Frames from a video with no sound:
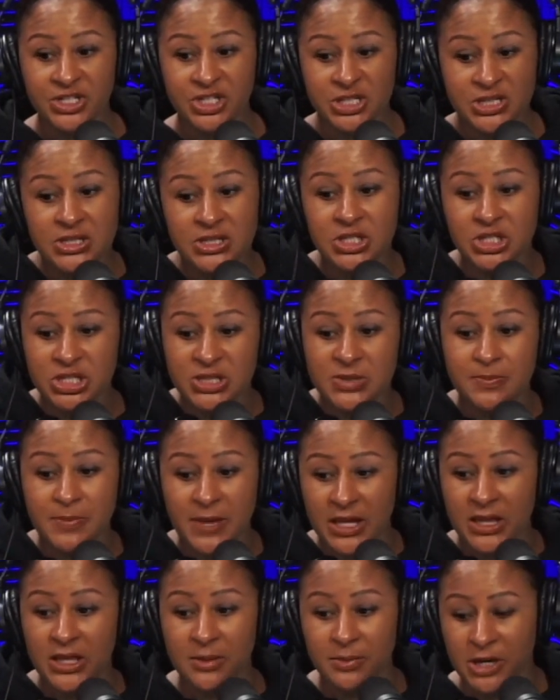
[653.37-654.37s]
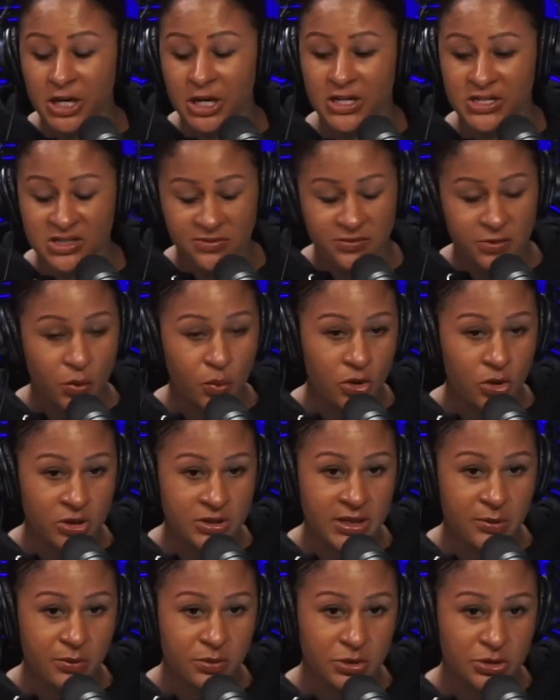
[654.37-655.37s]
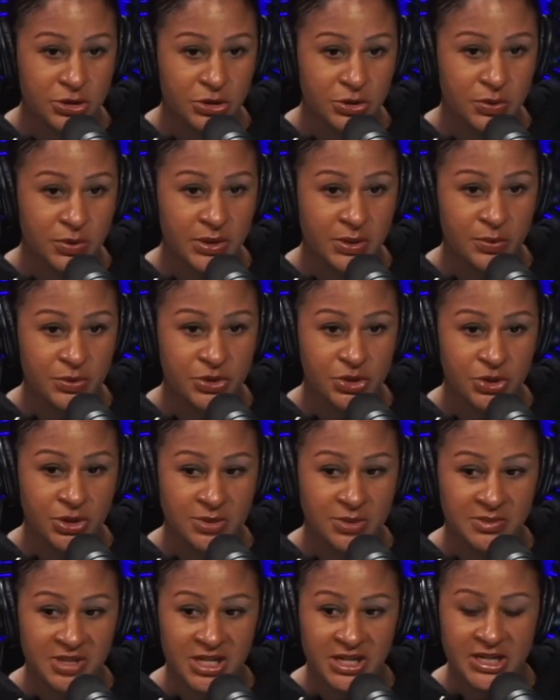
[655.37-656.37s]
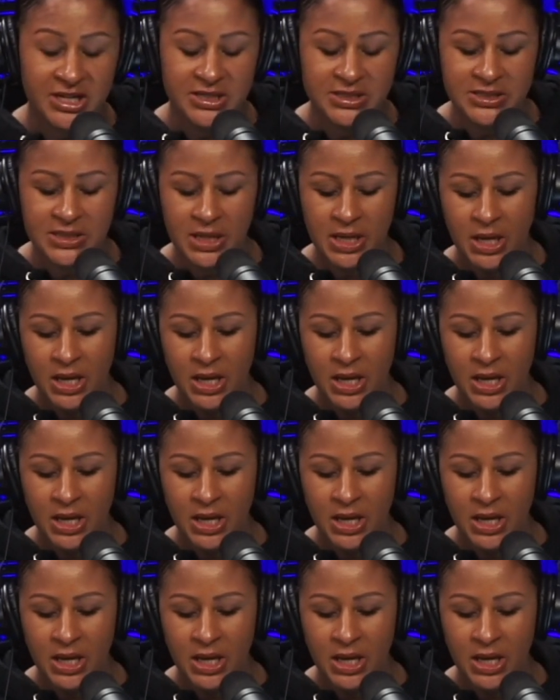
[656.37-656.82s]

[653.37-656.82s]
just mainly because of the work that we're doing with Streamlytics.